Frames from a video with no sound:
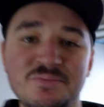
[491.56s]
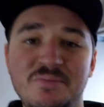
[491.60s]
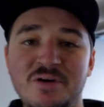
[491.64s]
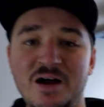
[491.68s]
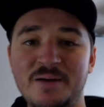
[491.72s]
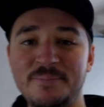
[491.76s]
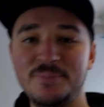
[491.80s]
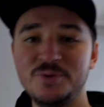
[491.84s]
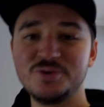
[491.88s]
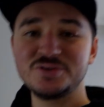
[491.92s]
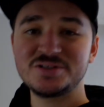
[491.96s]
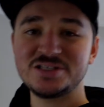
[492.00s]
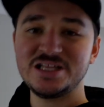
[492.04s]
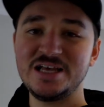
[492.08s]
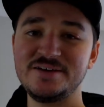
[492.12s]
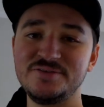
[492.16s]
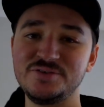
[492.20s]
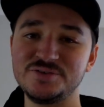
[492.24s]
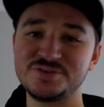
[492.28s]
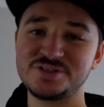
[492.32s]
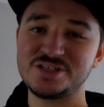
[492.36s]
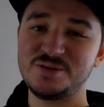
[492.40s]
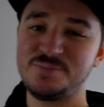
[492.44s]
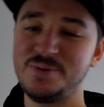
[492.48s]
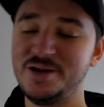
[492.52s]
my boost
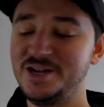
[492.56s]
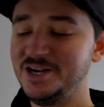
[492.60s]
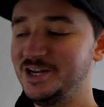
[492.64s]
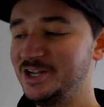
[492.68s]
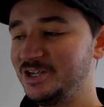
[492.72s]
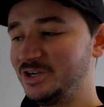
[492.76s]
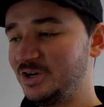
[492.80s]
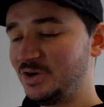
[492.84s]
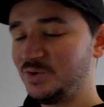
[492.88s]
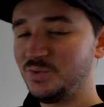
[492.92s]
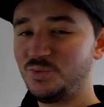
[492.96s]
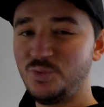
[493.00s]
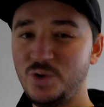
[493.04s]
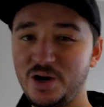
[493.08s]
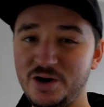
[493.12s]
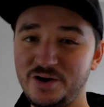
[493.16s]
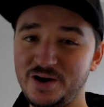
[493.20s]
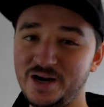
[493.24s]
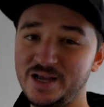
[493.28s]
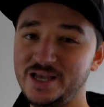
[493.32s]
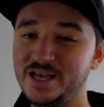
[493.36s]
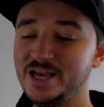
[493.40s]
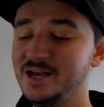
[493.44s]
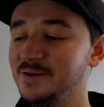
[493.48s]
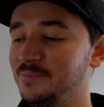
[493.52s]
levels depending on where
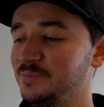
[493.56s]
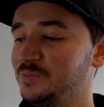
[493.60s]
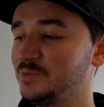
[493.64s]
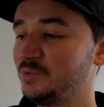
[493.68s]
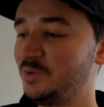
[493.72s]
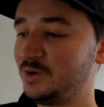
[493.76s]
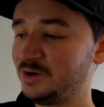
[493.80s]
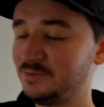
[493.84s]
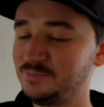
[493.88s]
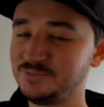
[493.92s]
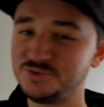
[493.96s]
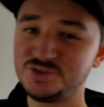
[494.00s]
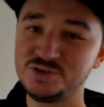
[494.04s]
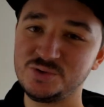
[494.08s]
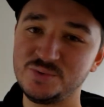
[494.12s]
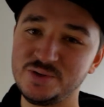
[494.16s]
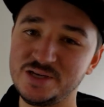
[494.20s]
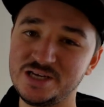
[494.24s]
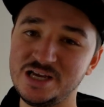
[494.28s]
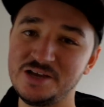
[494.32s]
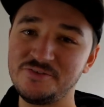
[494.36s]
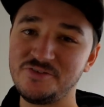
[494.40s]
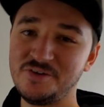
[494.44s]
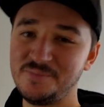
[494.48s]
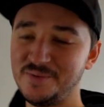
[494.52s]
I am, what I'm
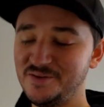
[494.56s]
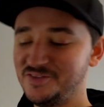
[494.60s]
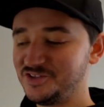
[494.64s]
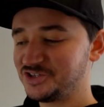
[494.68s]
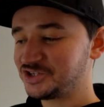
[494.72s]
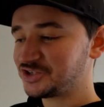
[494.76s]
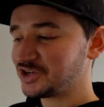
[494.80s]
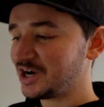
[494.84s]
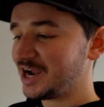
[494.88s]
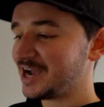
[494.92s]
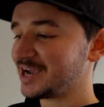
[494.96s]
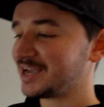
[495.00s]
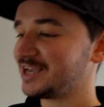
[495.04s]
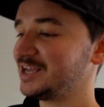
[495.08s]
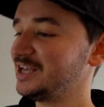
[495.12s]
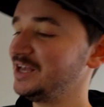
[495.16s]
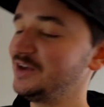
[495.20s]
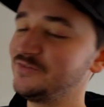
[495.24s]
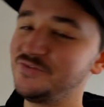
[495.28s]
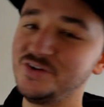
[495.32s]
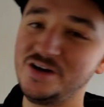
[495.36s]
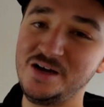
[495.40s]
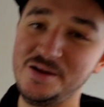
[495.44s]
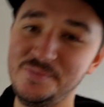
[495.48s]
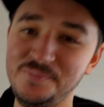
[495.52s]
doing, if I'm at the track,
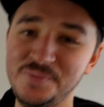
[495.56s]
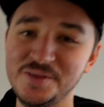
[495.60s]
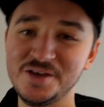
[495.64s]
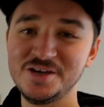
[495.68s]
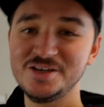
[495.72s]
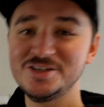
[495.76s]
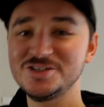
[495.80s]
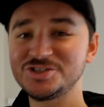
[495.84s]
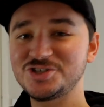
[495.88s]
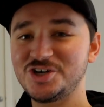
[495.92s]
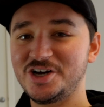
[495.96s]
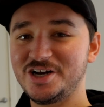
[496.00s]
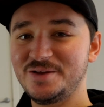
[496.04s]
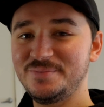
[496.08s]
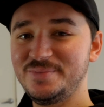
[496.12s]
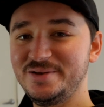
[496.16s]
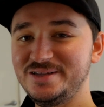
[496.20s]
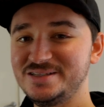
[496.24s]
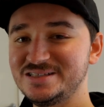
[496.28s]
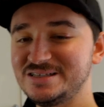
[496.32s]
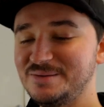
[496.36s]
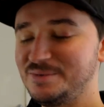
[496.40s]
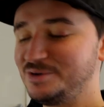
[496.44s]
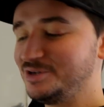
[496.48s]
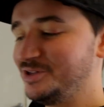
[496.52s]
if I'm trying to beat
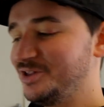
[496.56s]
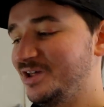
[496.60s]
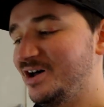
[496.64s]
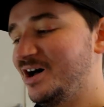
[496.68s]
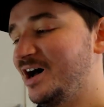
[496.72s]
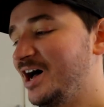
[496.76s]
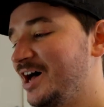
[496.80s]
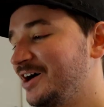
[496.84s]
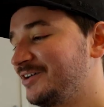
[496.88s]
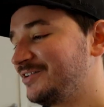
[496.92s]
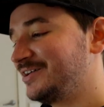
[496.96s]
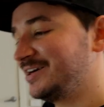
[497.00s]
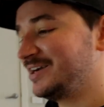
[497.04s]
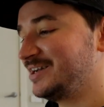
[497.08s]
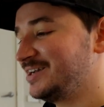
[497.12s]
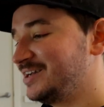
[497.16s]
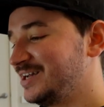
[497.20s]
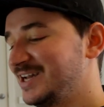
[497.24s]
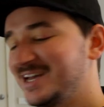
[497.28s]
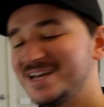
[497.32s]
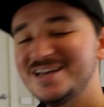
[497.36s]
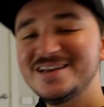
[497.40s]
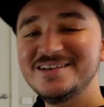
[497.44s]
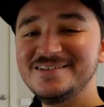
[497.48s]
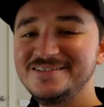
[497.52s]
someone on the highway.
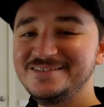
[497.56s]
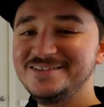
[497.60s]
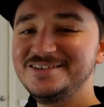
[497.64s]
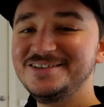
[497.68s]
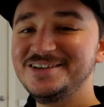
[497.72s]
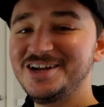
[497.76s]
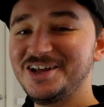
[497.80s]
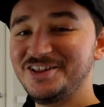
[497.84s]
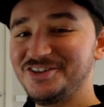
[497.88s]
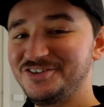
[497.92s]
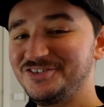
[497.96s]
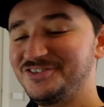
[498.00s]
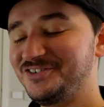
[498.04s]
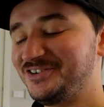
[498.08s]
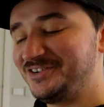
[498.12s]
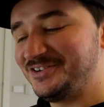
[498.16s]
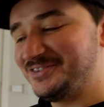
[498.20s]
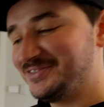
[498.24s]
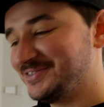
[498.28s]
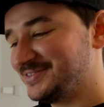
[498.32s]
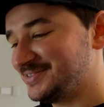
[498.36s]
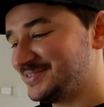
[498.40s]
You know the drill.